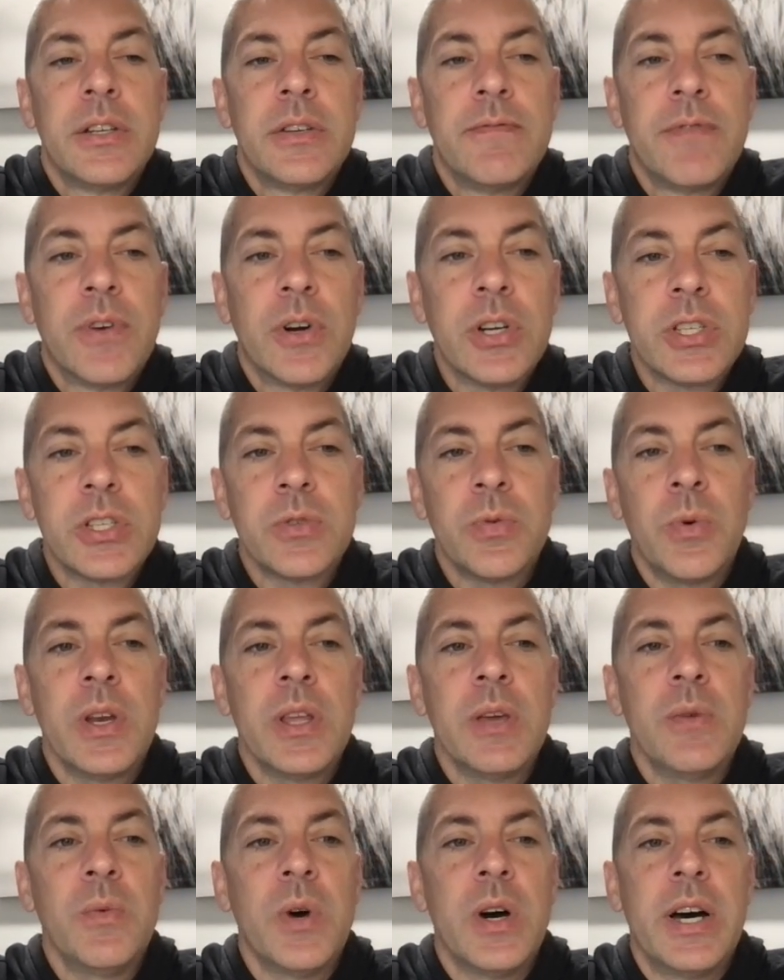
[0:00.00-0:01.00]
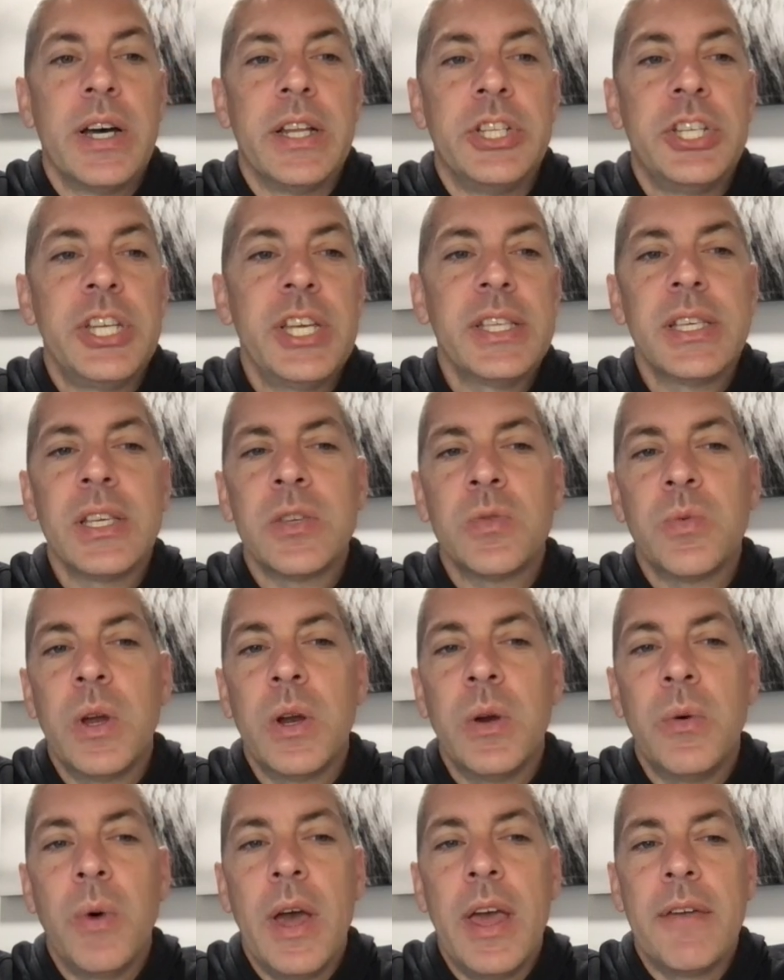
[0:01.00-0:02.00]
verse 21. Jesus
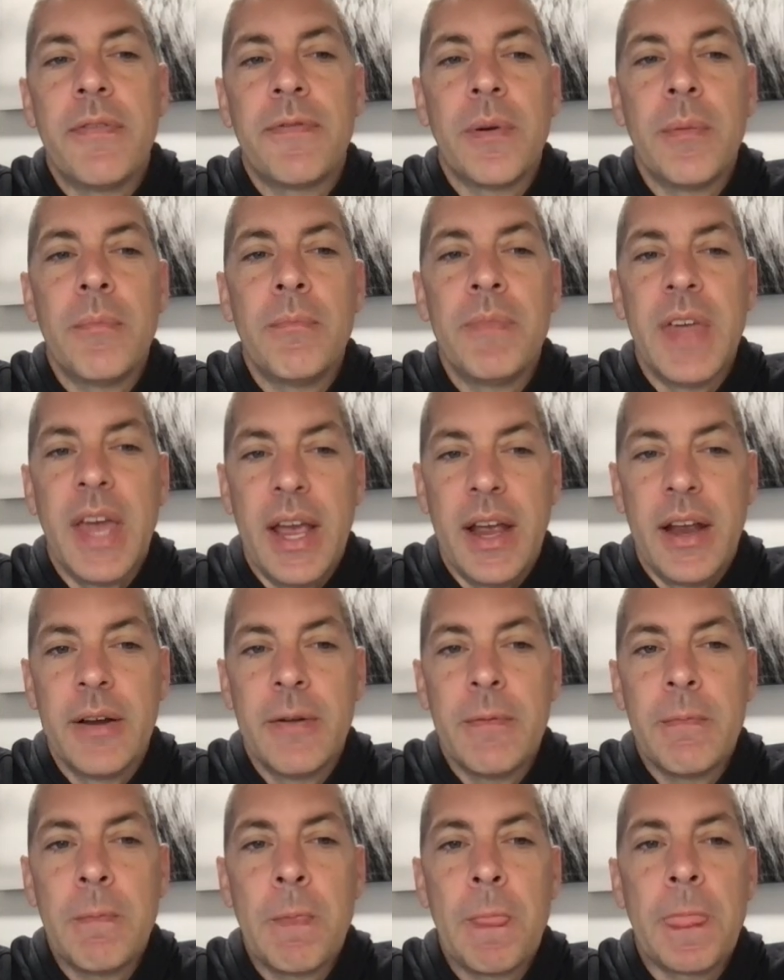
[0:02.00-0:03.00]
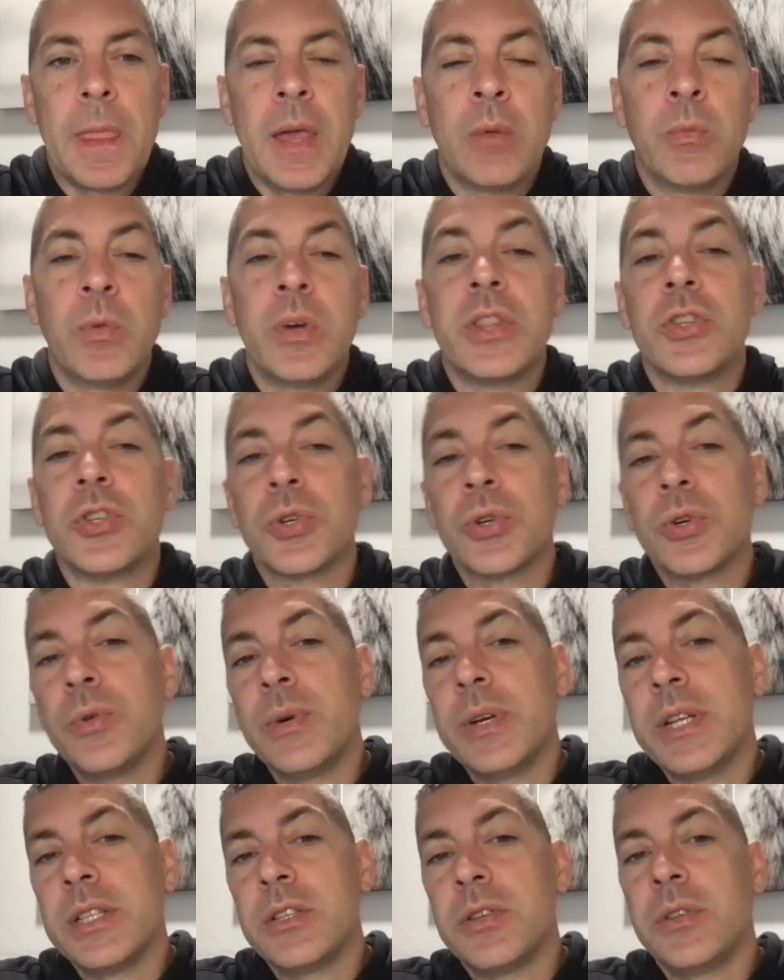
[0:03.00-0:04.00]
went away from there and withdrew
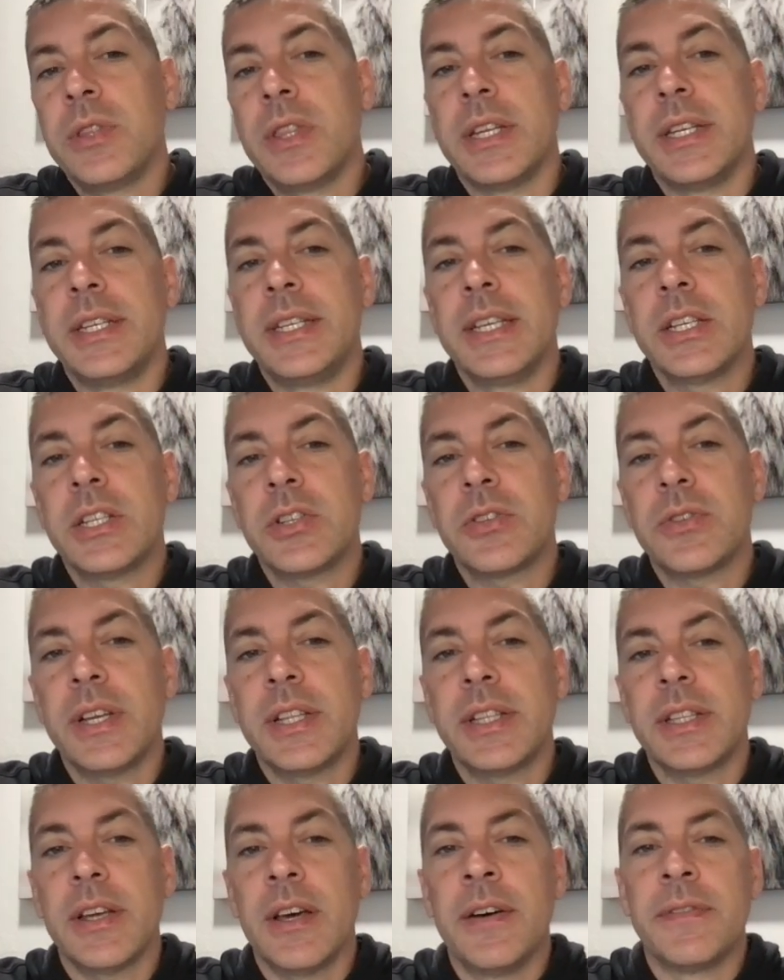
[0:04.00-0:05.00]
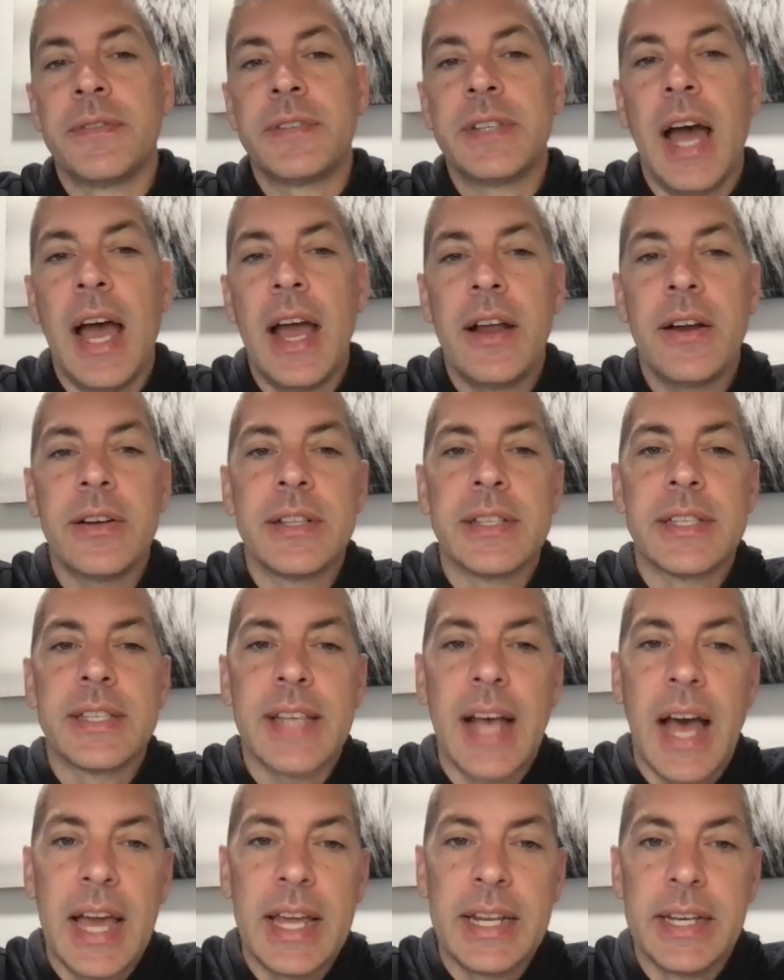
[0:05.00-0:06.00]
into the district of Tyre and
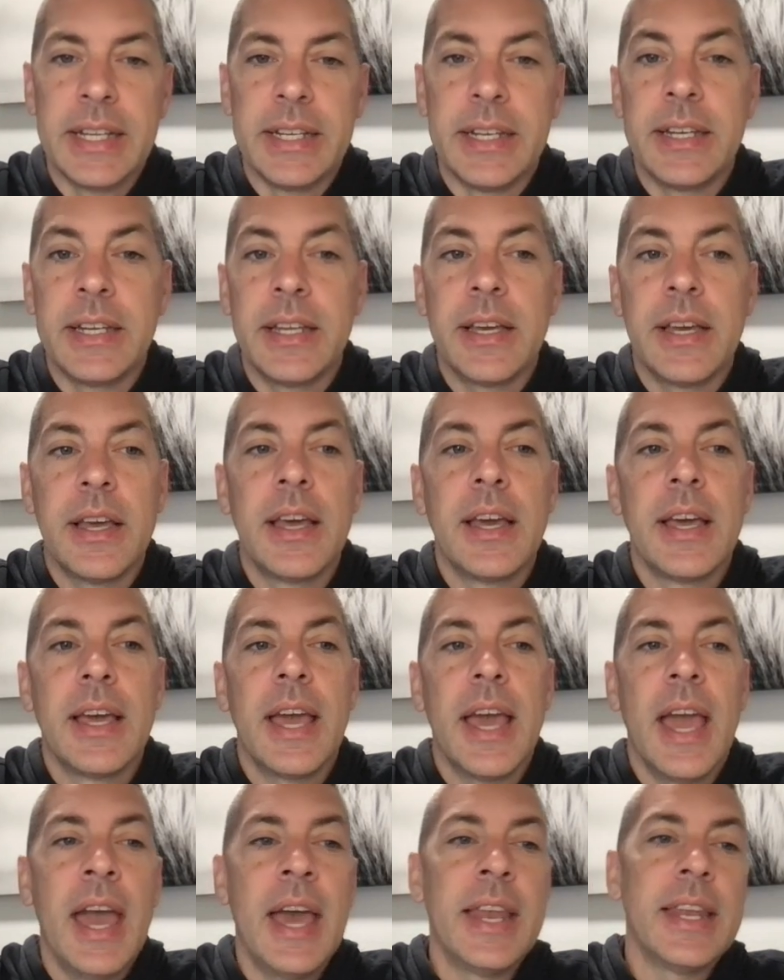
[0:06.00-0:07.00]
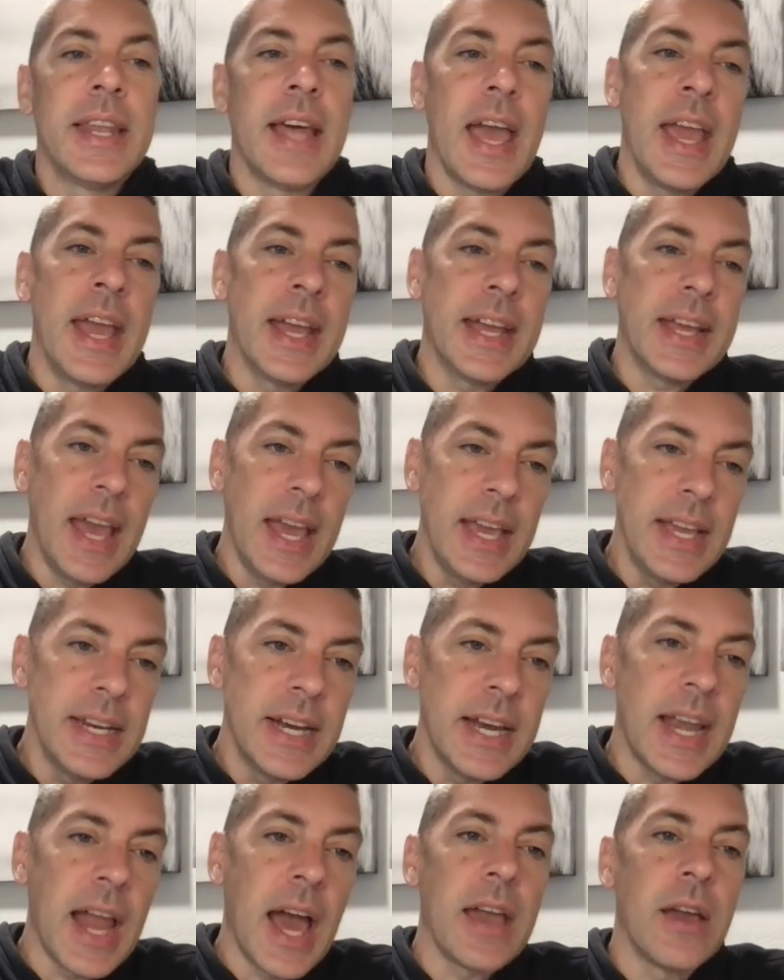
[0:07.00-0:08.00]
Sidon. And a
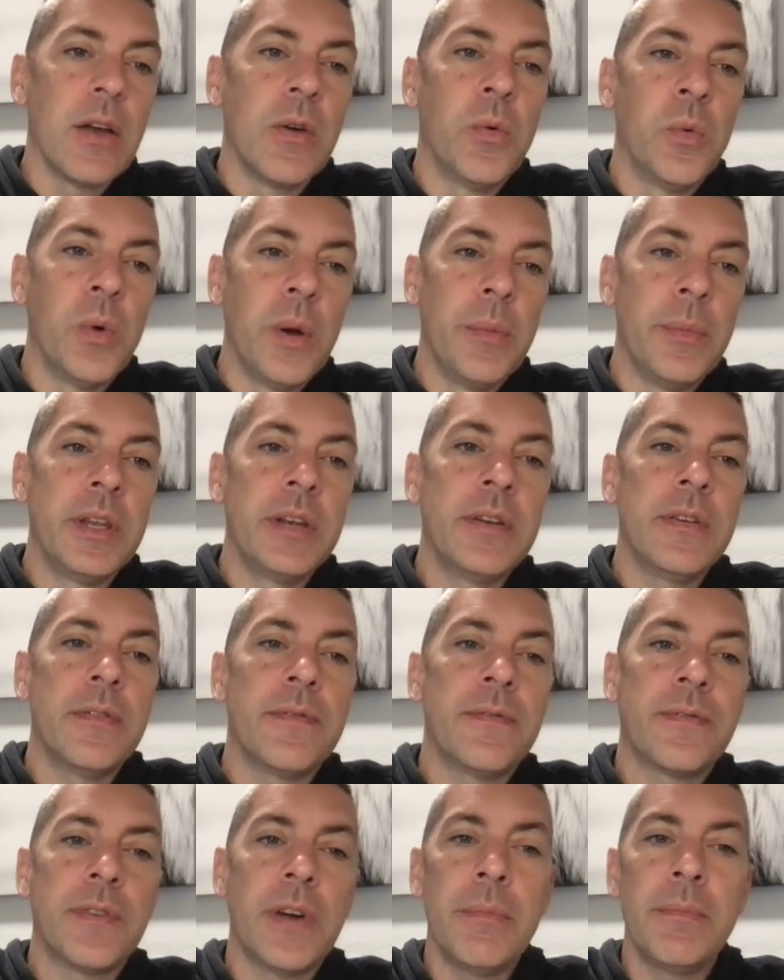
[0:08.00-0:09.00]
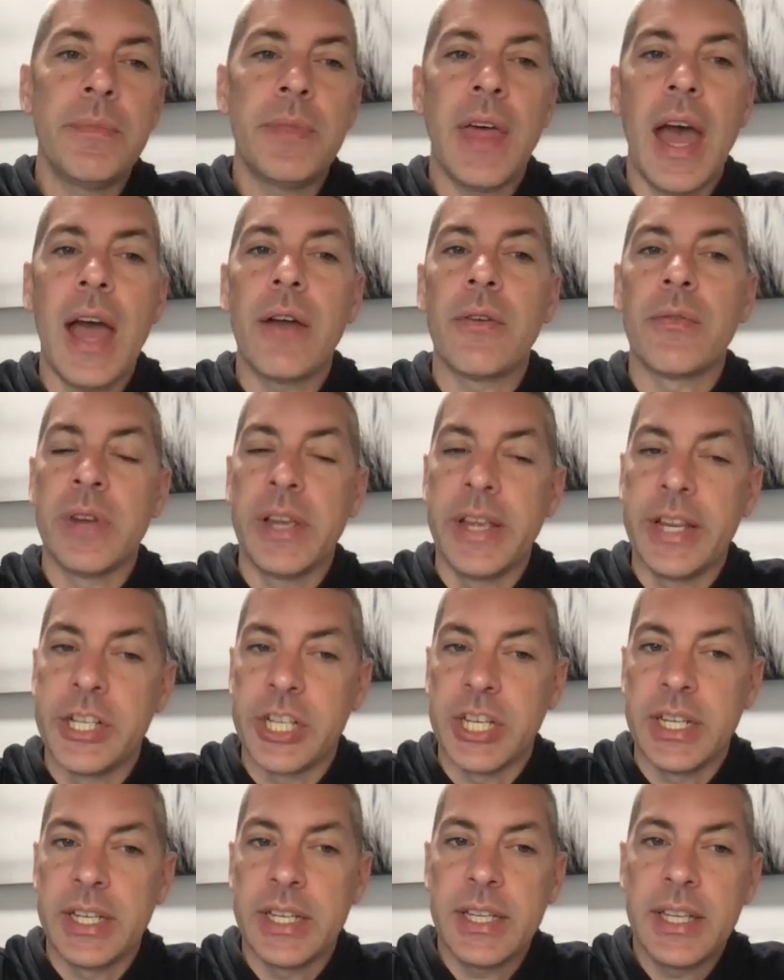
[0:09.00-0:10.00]
Canaanite woman from that
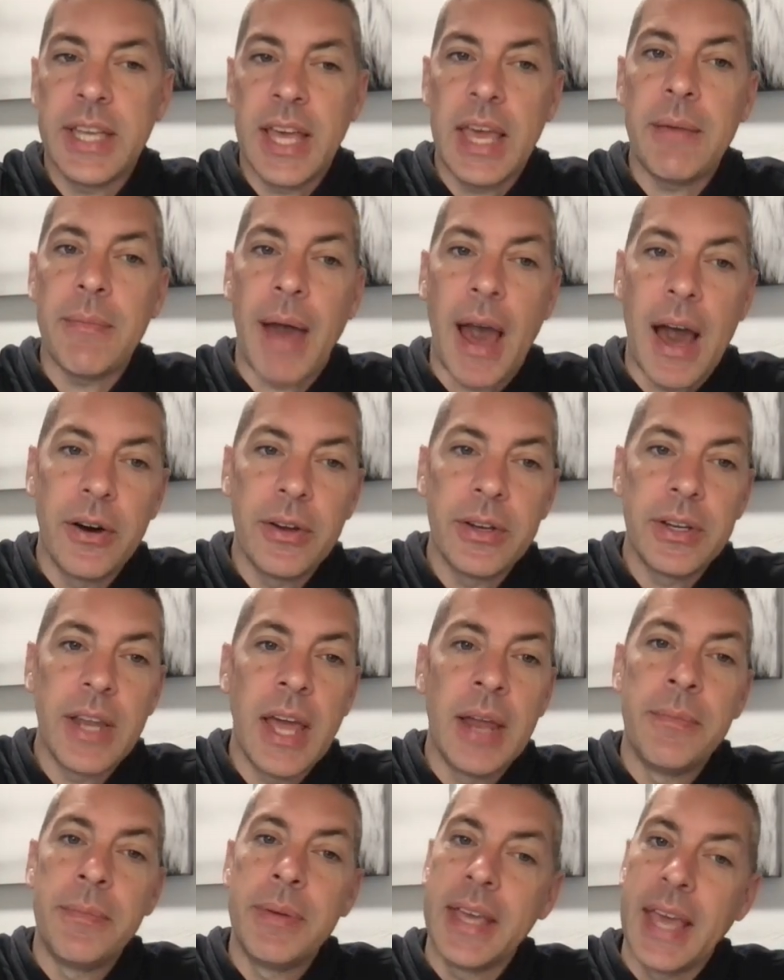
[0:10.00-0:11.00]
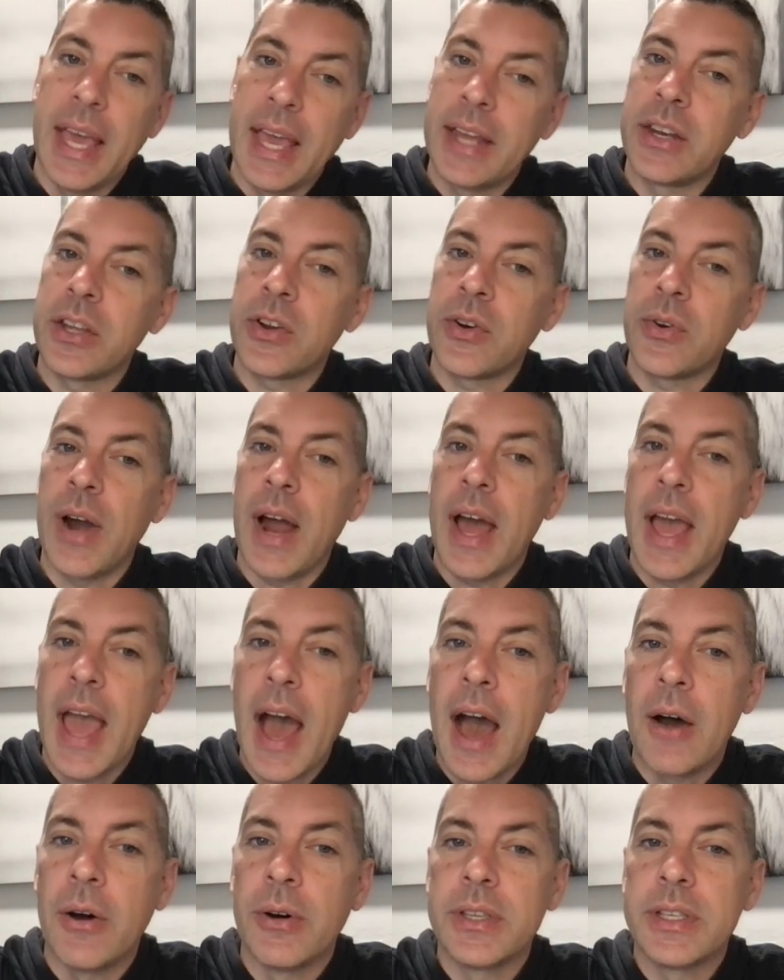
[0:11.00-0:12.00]
region came out and began to cry
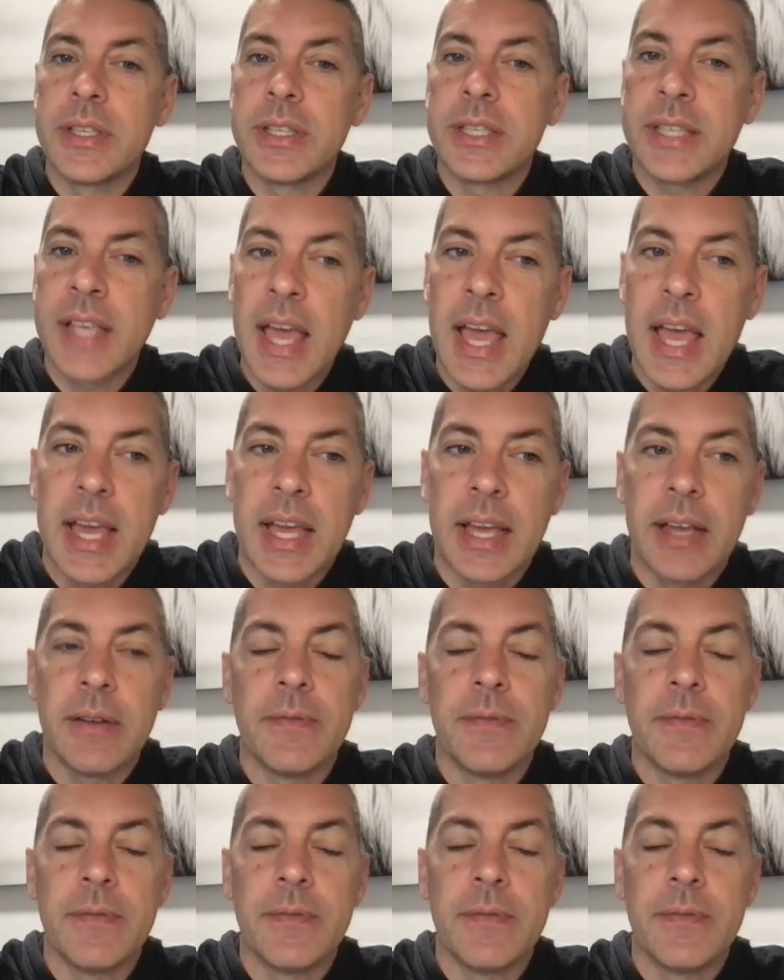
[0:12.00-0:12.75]
out, saying,